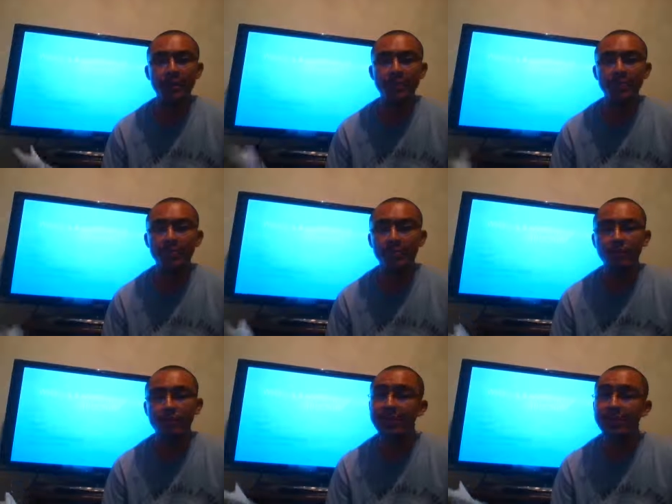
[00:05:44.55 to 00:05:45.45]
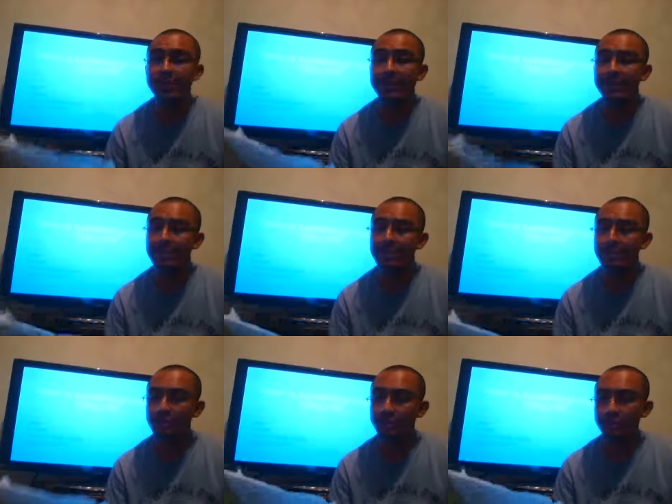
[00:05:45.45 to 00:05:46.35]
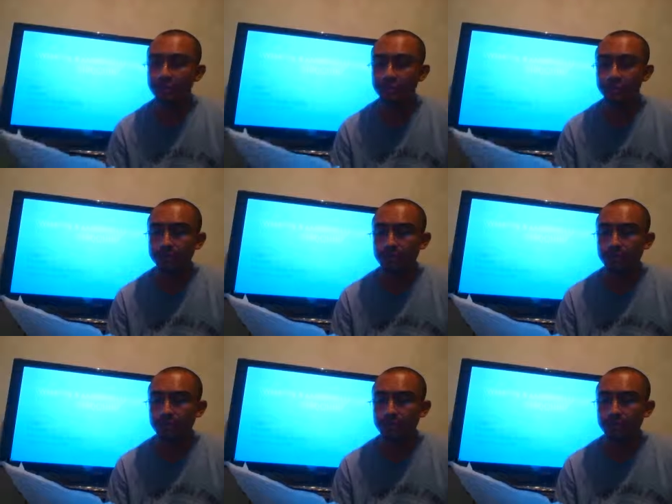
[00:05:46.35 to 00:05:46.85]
is morpheme and its structure?